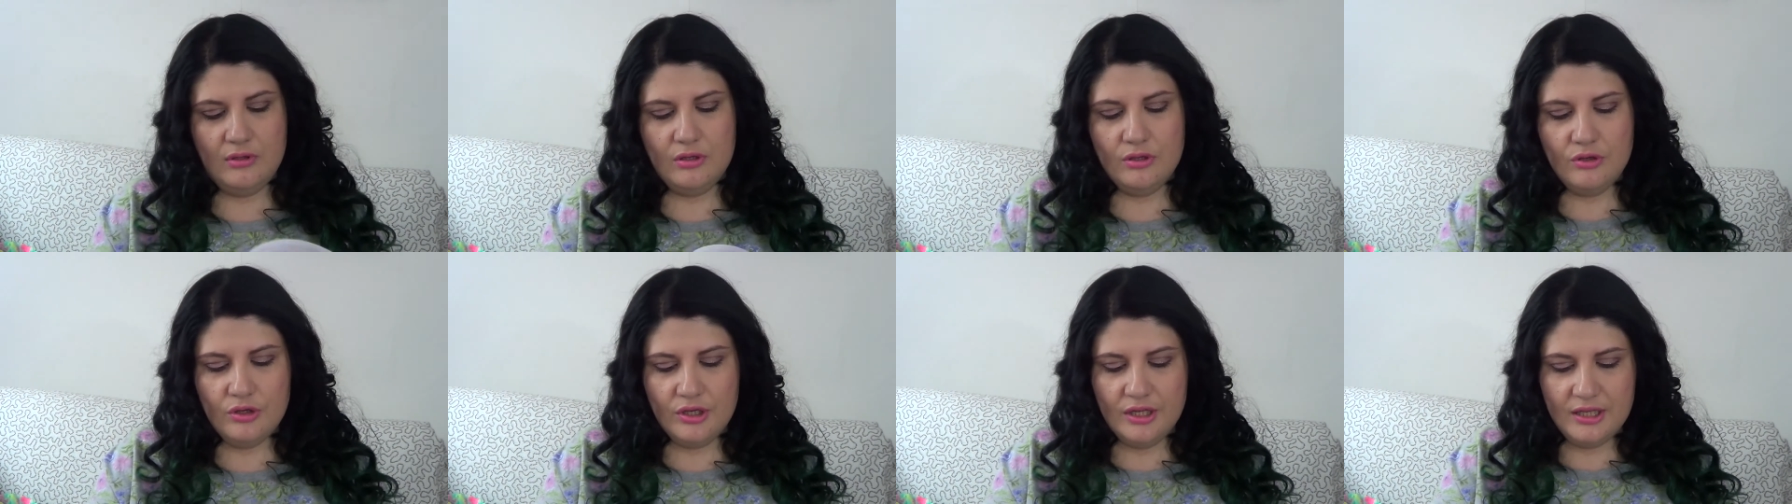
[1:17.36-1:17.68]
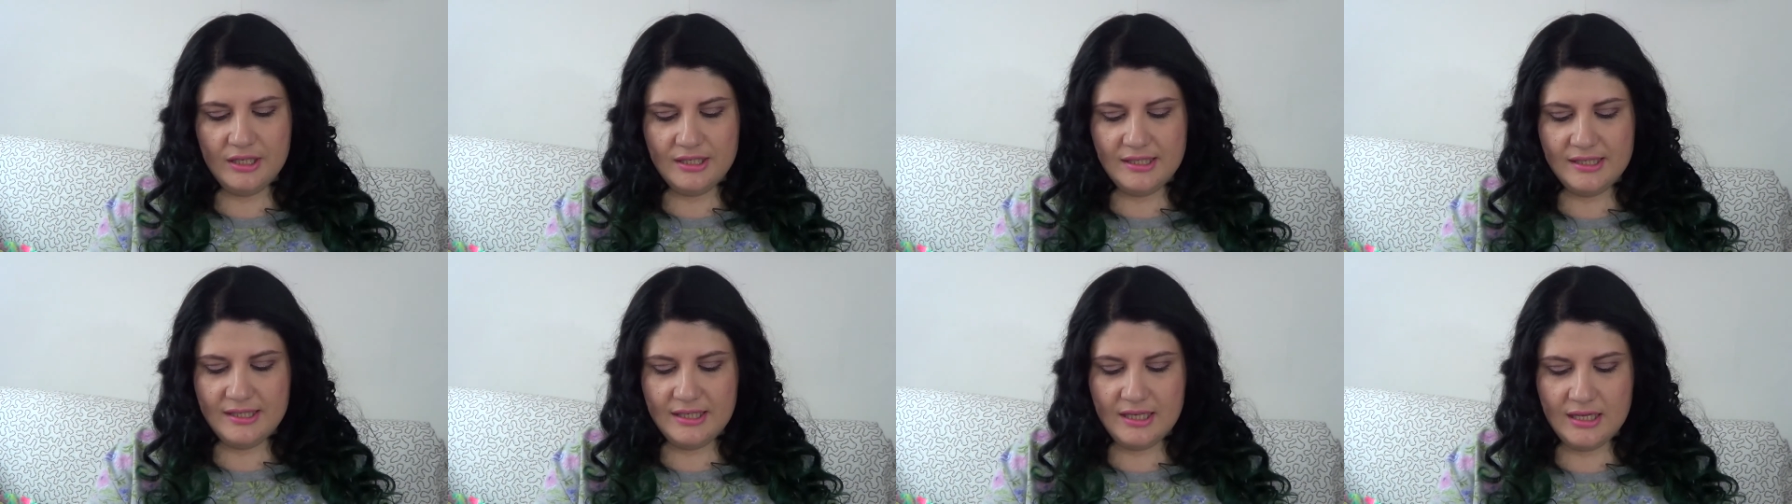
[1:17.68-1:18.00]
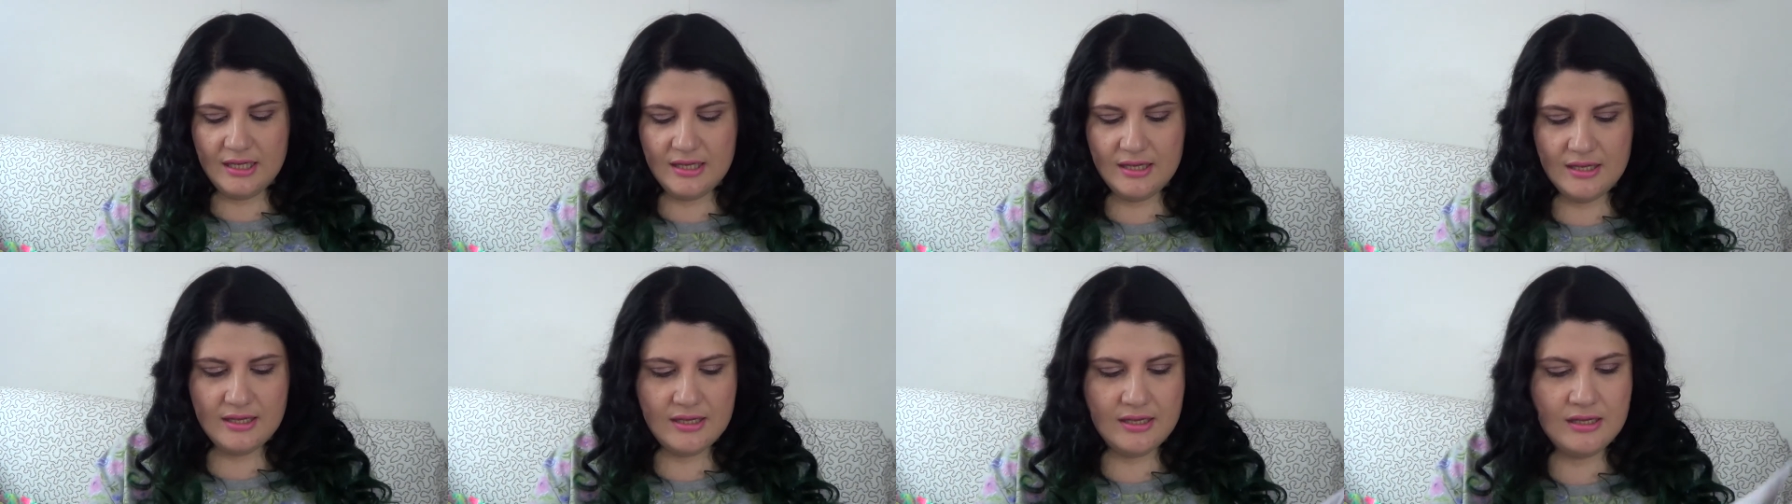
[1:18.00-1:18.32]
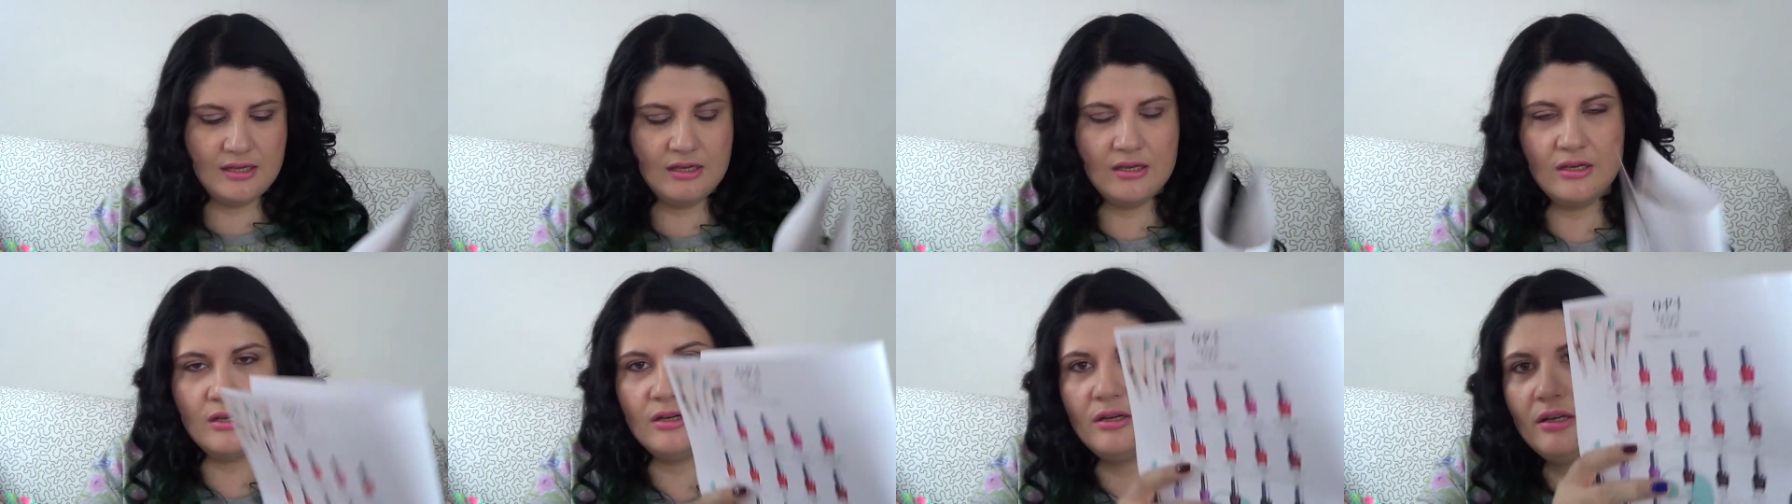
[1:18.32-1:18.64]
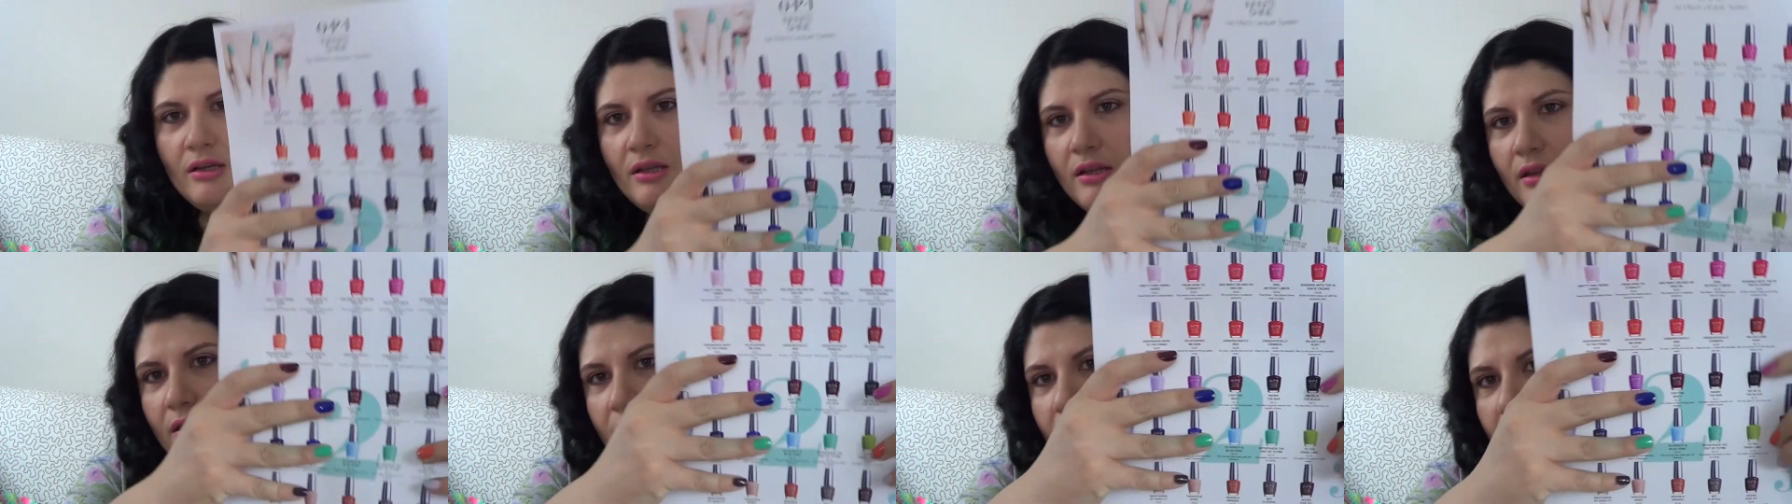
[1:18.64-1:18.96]
You can see here
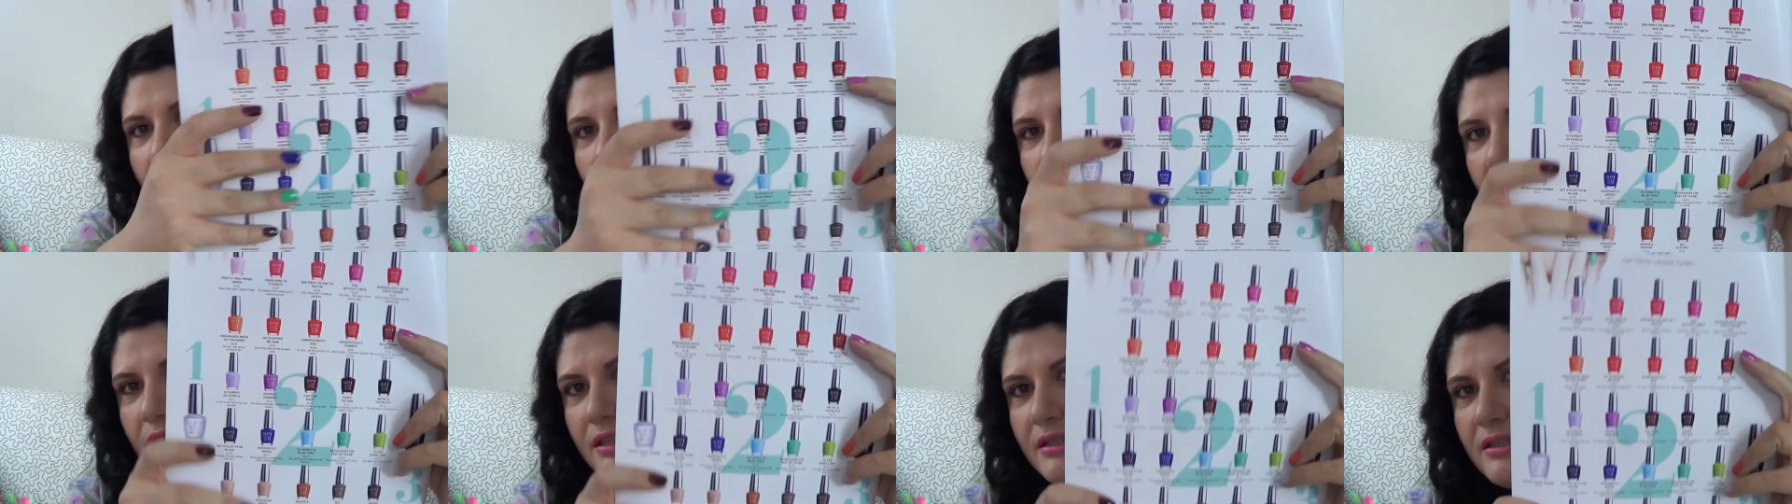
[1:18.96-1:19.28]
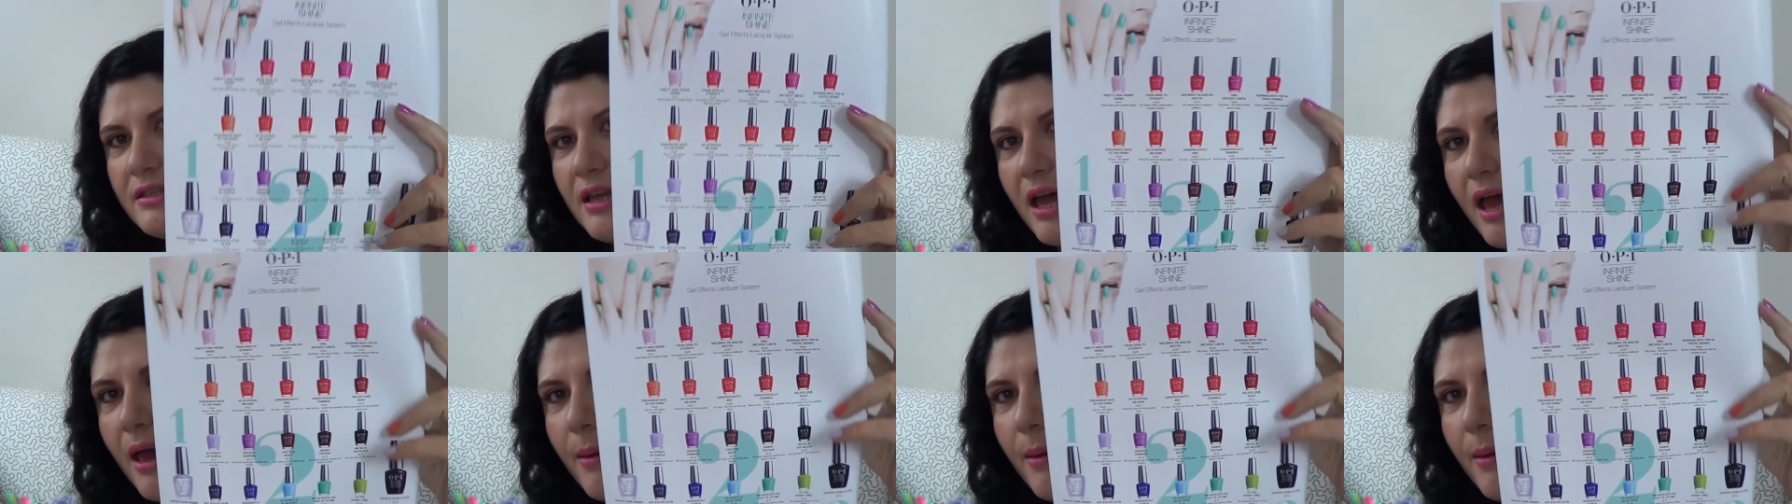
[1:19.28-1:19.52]
there is